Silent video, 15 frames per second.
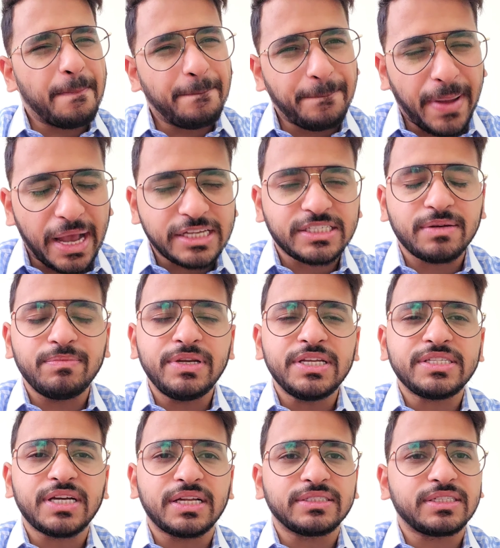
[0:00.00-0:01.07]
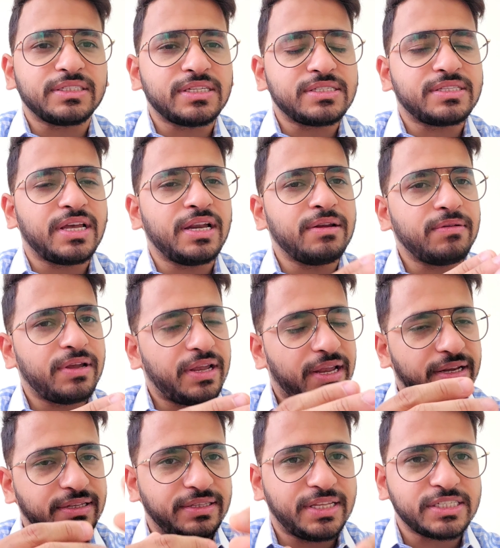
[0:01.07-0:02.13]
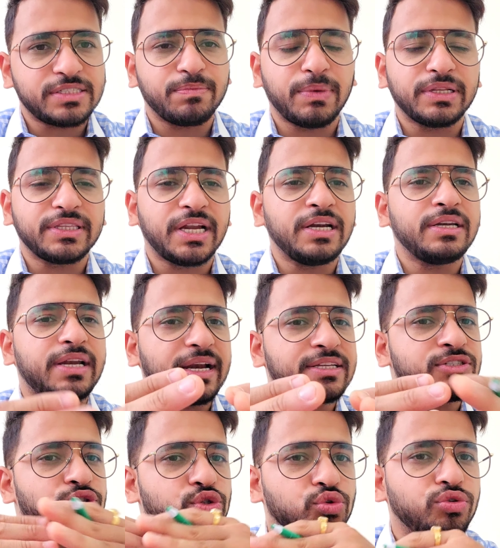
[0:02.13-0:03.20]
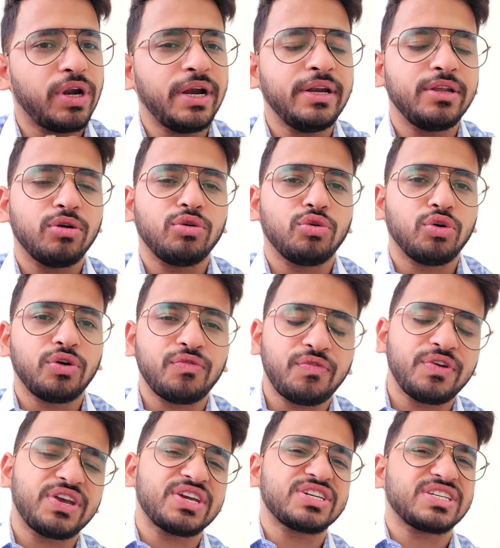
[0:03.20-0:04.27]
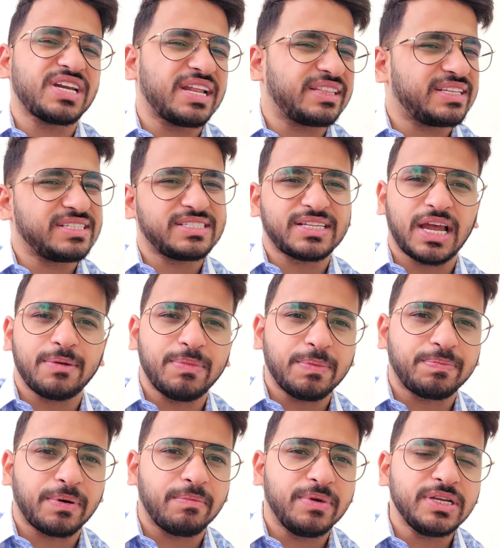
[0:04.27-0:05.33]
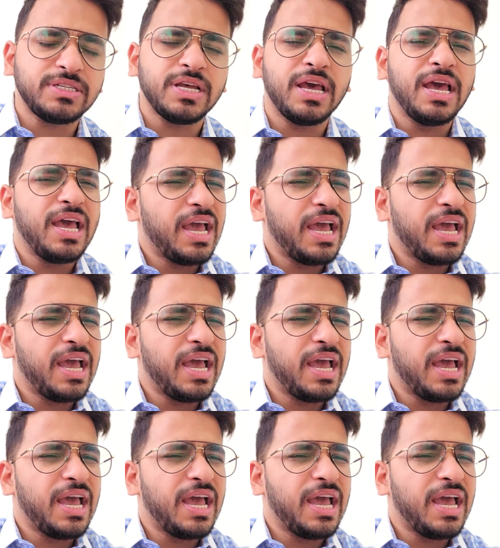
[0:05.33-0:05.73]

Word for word: maximally chances is there in this month end that is june end your notification and things can be published